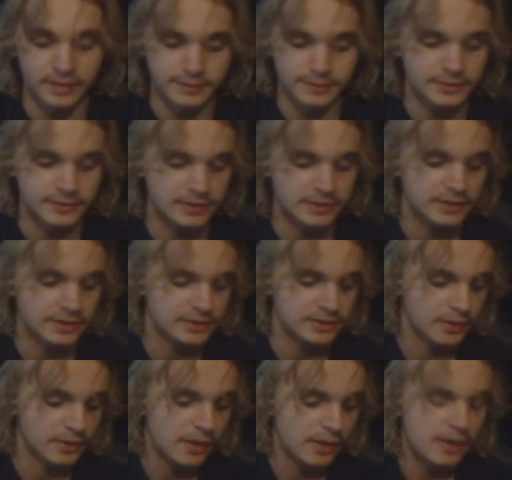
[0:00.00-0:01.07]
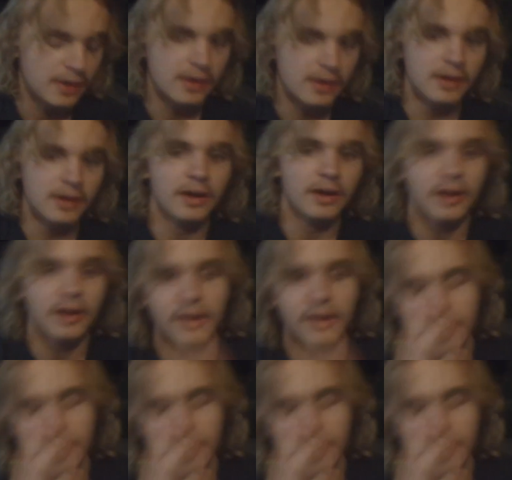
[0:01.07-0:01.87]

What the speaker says: So a few